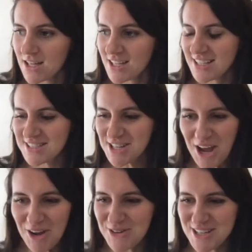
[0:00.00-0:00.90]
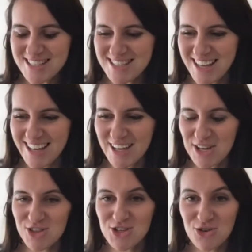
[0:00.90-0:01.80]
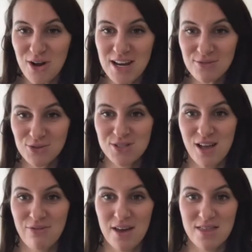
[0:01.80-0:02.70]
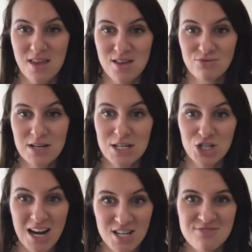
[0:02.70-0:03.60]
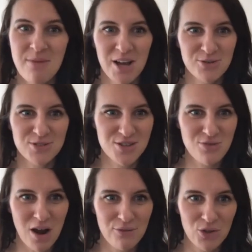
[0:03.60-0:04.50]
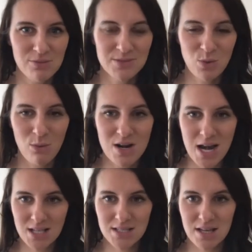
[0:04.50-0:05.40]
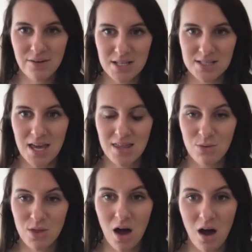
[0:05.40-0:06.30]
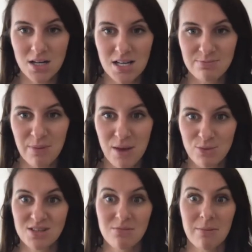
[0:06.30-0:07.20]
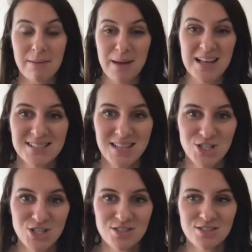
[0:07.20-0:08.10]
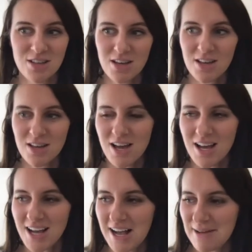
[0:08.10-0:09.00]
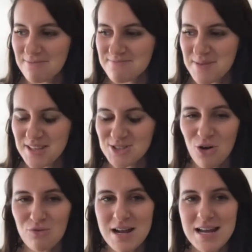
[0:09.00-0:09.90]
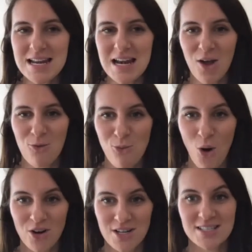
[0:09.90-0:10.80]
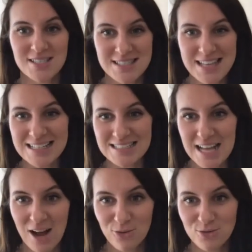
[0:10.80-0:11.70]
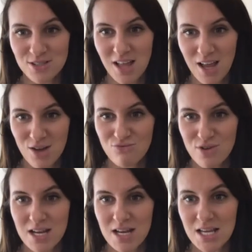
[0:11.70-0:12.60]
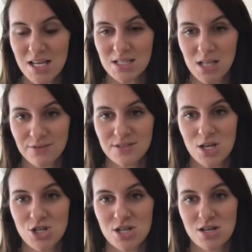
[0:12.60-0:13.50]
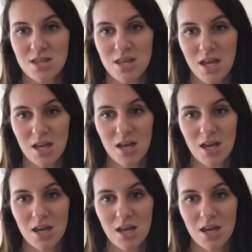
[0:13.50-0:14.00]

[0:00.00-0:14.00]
I don't know, because it's like the short interval stuff I think is really challenging, but I used to thrive on them. So I wouldn't necessarily say they were the hardest, but they were some of my best sessions. But there's not really like one standout, like really tough session, I think.